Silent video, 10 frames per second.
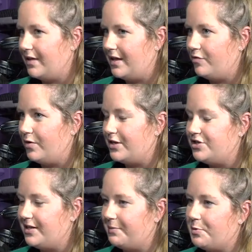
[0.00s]
life one,
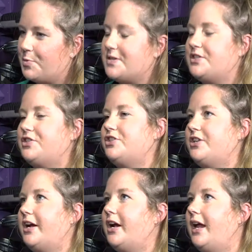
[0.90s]
she gave me permission to
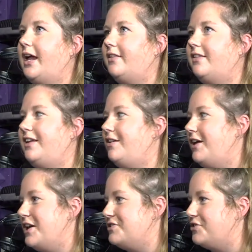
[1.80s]
share, and the
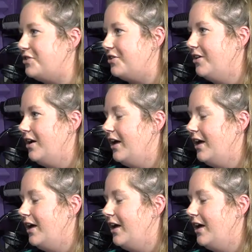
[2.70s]
cancer